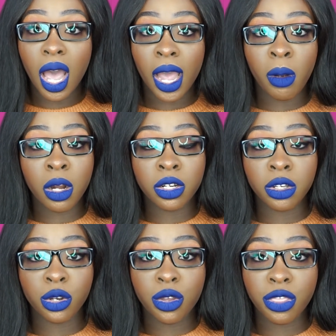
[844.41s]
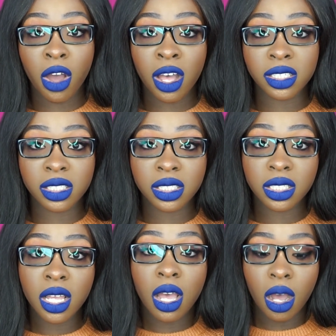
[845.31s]
I want to know your
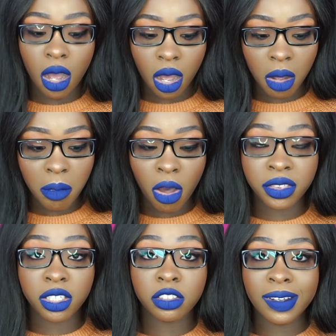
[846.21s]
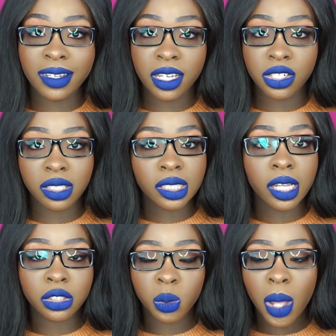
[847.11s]
thoughts on these foundations
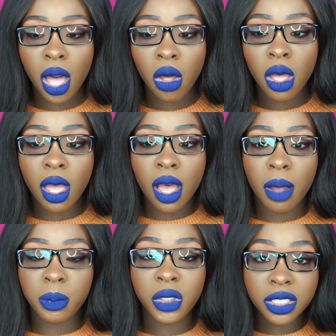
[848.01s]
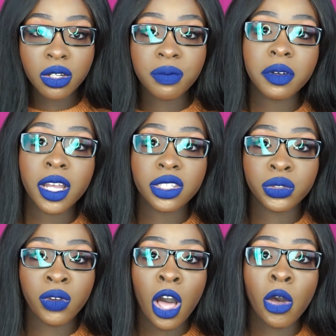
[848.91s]
as well. Please don't forget to
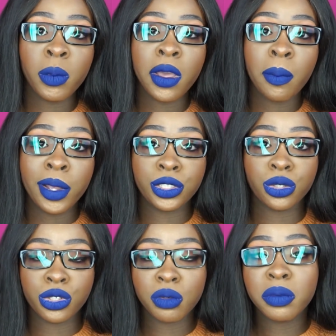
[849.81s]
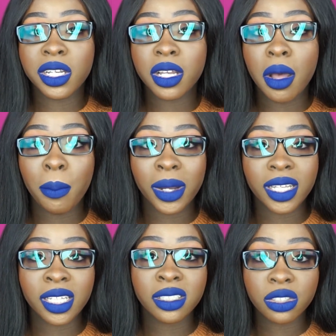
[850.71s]
follow me on my social media. My
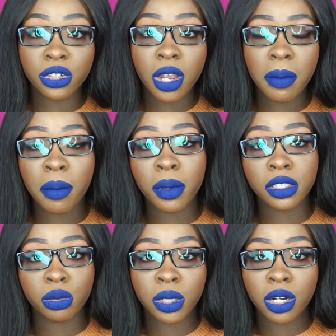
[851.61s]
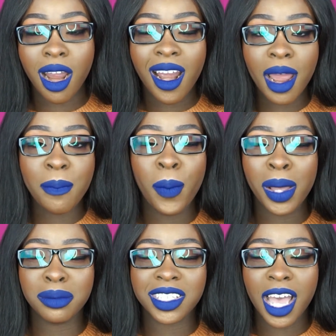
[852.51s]
Instagram and my Twitter are at
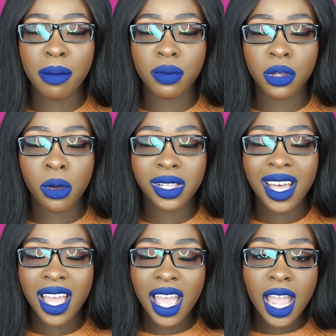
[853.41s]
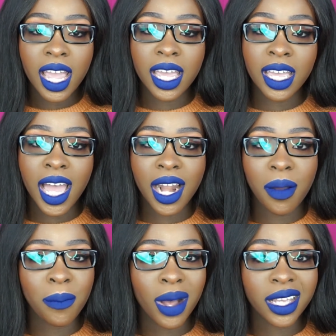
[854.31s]
Gbemi Abiola, and
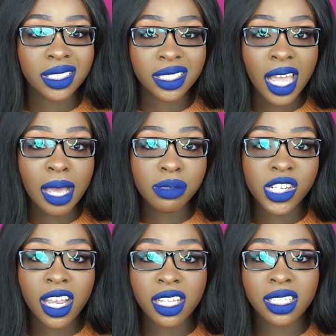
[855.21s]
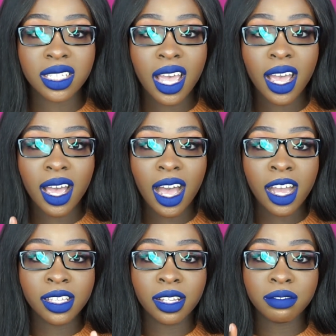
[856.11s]
my Snapchat is at
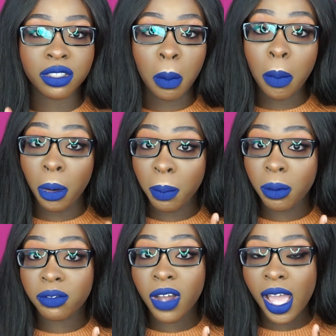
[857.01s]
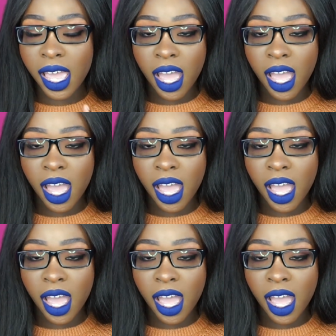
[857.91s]
ILoveToPurplify.